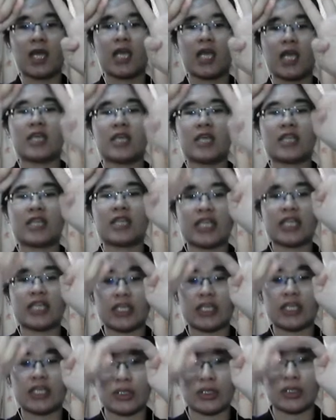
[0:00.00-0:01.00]

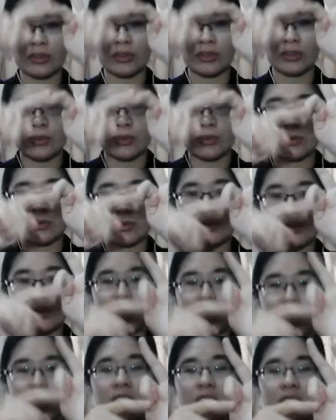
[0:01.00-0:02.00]

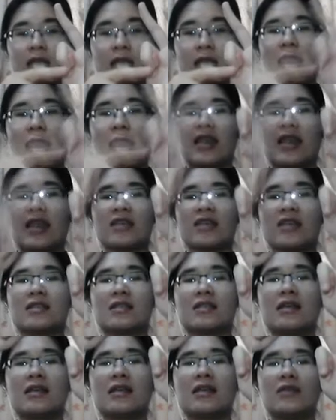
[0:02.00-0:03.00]
huge, and the
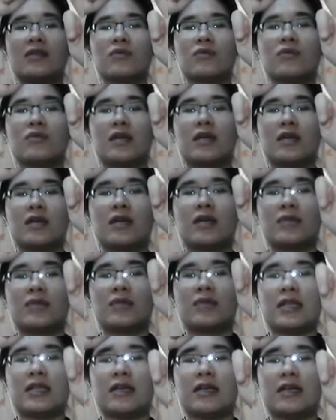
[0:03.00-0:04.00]
third word we
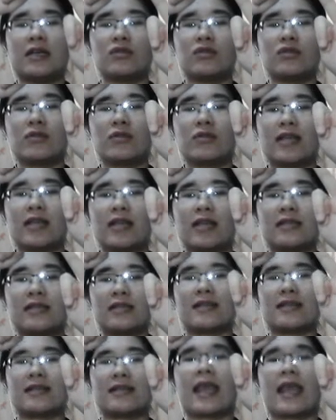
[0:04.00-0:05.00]
learn today
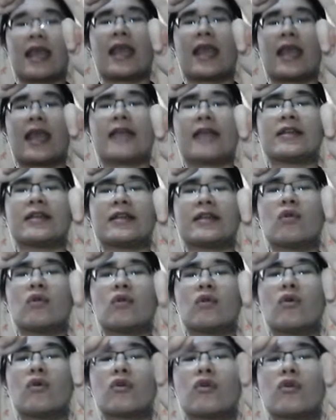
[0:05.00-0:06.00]
is
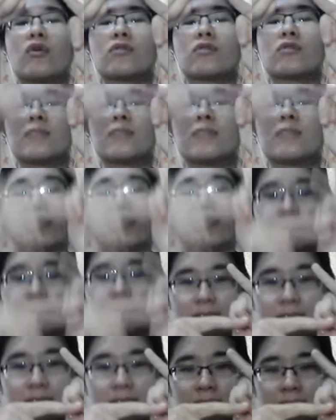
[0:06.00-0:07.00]

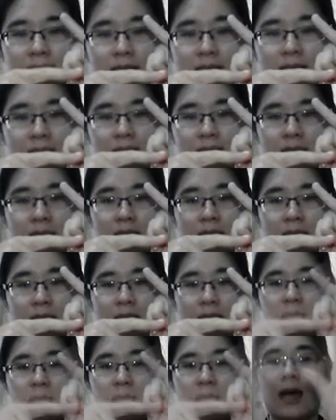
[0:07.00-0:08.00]
enormous.
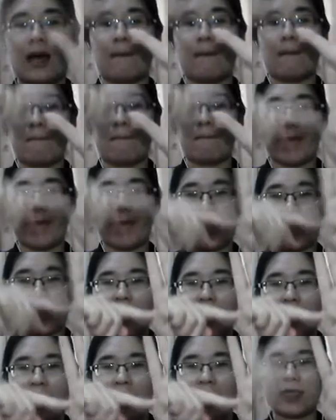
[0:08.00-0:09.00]

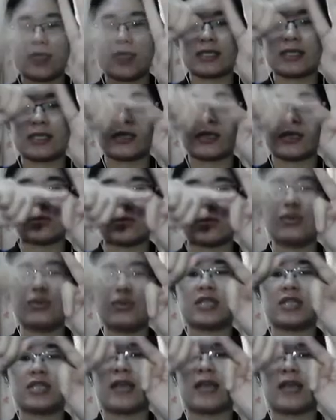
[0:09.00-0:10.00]
Big,
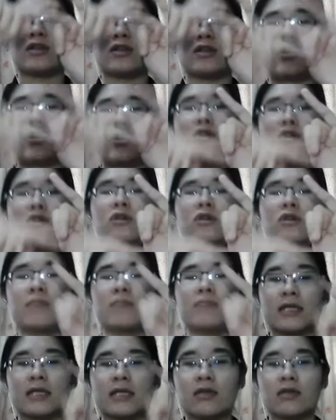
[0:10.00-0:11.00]
huge,
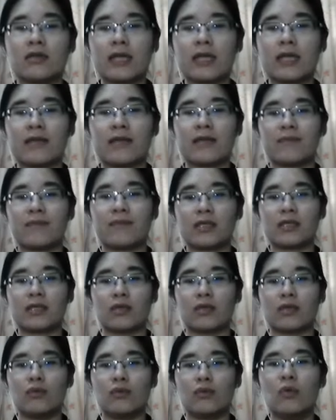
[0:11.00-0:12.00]
enormous. Look at the picture.
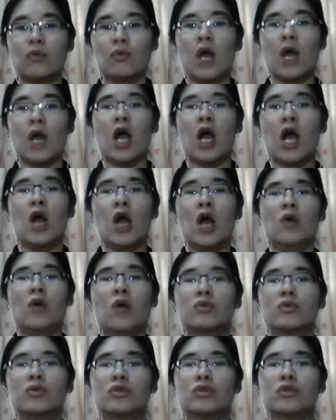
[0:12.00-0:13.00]

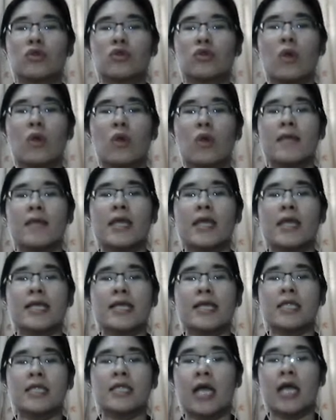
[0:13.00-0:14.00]
Wow, so
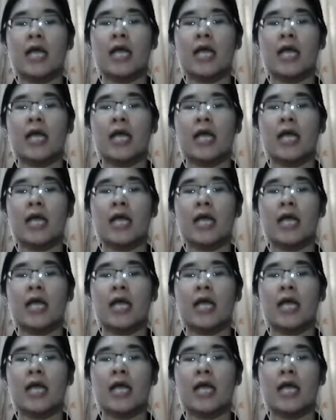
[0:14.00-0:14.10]
big. The